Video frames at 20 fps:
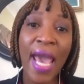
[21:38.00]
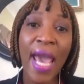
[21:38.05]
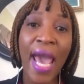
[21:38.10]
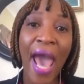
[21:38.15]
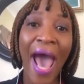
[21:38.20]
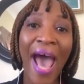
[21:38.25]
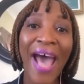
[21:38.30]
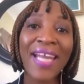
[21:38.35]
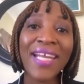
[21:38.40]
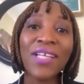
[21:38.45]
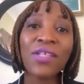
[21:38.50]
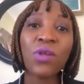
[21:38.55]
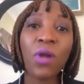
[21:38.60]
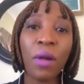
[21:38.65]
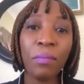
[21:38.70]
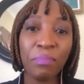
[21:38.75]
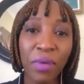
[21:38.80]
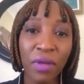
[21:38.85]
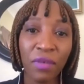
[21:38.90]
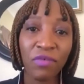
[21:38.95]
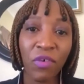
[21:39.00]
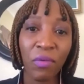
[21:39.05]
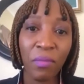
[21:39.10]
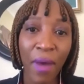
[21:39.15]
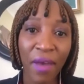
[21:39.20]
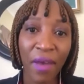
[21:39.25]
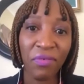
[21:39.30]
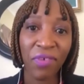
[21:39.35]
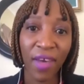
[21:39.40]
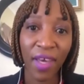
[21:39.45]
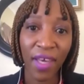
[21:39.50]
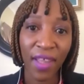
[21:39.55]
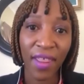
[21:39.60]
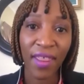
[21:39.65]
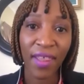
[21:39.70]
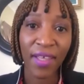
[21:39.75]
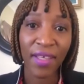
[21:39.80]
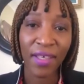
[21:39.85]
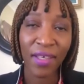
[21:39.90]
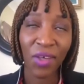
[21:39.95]
Had it not been for my
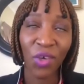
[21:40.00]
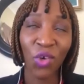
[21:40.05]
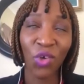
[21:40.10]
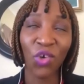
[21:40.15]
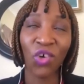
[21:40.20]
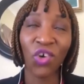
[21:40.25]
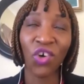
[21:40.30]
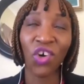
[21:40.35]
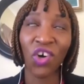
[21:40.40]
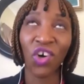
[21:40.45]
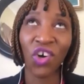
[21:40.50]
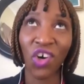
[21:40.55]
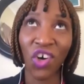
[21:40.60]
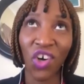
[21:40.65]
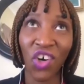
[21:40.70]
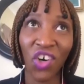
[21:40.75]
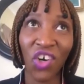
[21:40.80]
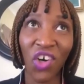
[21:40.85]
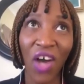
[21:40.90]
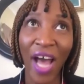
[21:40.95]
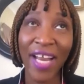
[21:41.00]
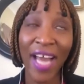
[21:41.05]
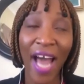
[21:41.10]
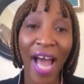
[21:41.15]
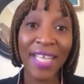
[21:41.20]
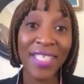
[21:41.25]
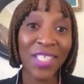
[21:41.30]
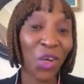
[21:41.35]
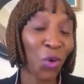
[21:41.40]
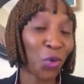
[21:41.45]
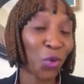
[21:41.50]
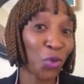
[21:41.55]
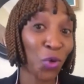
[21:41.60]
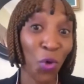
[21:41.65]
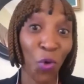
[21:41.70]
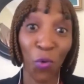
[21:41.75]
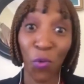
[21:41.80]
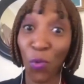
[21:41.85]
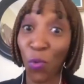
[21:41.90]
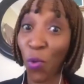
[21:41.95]
faith, I don't
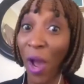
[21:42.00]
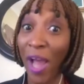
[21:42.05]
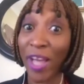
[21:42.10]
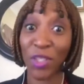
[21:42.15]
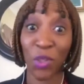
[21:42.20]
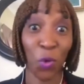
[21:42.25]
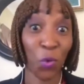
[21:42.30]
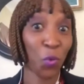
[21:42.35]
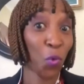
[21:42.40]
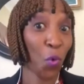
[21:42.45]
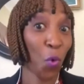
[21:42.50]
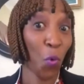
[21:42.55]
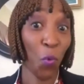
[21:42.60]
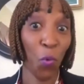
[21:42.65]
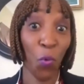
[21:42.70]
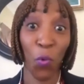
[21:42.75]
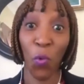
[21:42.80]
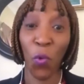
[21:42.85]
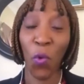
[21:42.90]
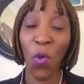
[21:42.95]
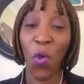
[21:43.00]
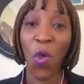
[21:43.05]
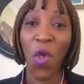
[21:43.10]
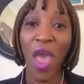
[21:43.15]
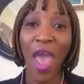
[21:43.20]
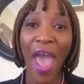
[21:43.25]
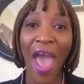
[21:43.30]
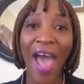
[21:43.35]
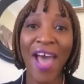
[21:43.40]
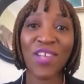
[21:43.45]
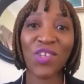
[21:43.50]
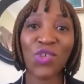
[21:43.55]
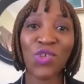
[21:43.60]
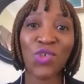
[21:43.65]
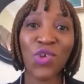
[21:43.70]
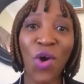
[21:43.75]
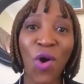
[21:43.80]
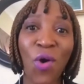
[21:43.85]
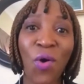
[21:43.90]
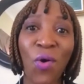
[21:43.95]
know. I don't know. And
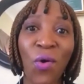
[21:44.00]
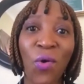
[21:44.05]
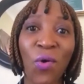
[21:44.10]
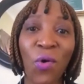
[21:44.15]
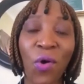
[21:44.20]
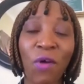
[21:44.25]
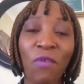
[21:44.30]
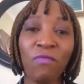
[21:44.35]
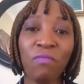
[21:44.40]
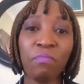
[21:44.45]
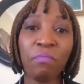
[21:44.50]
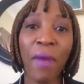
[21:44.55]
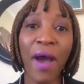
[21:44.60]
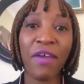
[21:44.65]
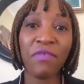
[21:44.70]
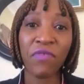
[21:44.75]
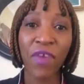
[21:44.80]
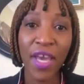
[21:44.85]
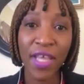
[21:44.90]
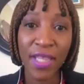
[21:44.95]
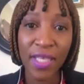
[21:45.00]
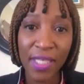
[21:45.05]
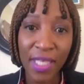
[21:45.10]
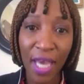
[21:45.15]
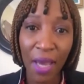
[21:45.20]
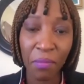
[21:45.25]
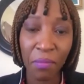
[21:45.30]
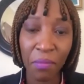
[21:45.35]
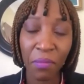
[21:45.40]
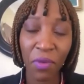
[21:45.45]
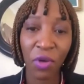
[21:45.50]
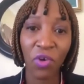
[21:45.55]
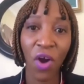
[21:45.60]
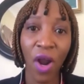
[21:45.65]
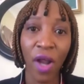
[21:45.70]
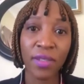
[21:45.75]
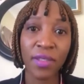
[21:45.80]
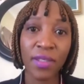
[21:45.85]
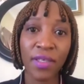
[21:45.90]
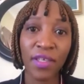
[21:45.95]
so my faith has kept me
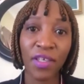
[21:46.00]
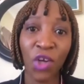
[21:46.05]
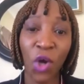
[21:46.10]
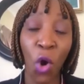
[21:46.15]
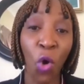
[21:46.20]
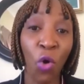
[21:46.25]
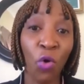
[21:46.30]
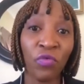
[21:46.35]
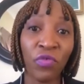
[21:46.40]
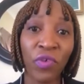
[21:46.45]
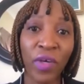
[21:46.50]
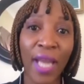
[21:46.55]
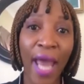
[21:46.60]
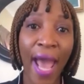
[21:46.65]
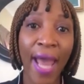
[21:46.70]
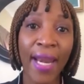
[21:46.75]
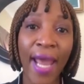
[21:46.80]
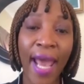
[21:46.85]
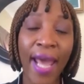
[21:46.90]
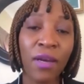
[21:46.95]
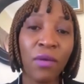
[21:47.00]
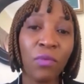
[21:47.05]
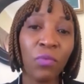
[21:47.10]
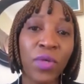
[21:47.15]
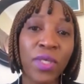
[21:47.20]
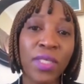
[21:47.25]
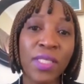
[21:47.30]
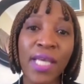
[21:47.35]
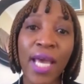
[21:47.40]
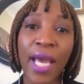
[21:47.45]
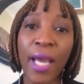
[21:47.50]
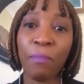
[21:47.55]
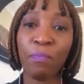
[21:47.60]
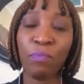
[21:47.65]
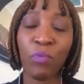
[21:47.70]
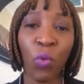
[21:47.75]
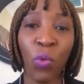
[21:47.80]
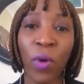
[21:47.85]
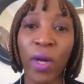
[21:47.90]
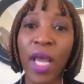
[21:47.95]
grounded in COVID. And we say,
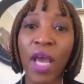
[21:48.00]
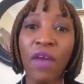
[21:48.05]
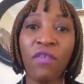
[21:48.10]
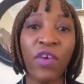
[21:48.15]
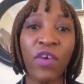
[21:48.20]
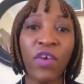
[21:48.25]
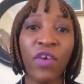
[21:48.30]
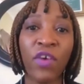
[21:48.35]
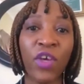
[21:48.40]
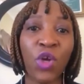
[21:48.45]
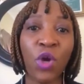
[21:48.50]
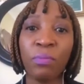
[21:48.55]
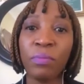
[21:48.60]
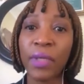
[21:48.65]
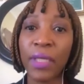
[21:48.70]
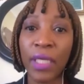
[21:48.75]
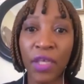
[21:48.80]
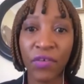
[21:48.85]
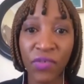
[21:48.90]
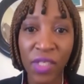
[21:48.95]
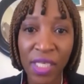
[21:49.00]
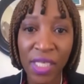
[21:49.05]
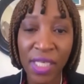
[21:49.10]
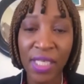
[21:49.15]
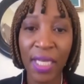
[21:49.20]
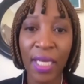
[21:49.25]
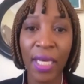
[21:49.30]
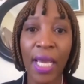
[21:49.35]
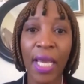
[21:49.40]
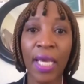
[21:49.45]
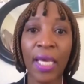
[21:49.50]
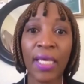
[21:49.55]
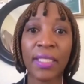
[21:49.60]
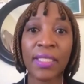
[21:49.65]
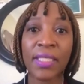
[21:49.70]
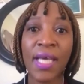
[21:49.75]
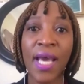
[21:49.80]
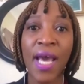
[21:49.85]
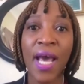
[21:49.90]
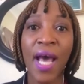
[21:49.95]
whatever your belief system
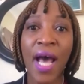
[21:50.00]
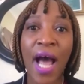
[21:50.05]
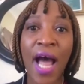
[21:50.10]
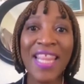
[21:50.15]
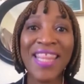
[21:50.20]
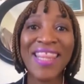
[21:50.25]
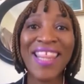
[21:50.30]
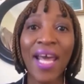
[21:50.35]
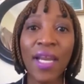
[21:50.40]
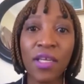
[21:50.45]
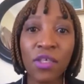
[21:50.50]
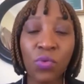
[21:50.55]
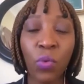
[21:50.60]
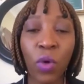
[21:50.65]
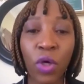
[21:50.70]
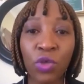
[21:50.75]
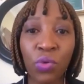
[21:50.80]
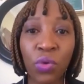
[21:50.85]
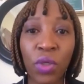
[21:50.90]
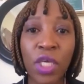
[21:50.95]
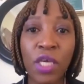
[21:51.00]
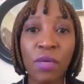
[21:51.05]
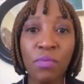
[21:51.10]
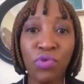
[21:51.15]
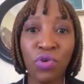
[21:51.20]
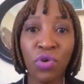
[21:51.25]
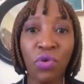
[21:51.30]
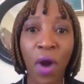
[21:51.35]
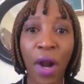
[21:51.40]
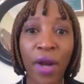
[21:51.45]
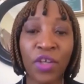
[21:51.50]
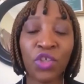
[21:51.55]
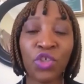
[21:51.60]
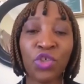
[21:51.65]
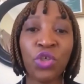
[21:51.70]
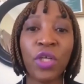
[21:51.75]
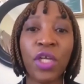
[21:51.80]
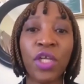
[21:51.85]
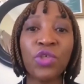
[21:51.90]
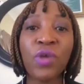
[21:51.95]
is, that is what will keep you
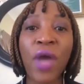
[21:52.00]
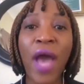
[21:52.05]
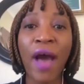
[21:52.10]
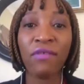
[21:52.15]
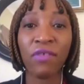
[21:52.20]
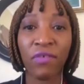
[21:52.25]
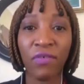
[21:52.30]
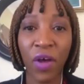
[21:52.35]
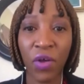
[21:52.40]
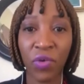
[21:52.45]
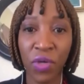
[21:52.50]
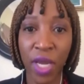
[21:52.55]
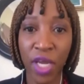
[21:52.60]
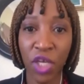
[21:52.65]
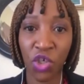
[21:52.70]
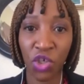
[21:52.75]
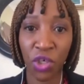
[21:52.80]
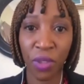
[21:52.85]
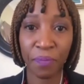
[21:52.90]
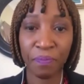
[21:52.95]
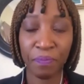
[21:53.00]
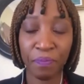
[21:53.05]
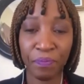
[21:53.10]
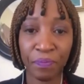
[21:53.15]
grounded. You need to have a foundation.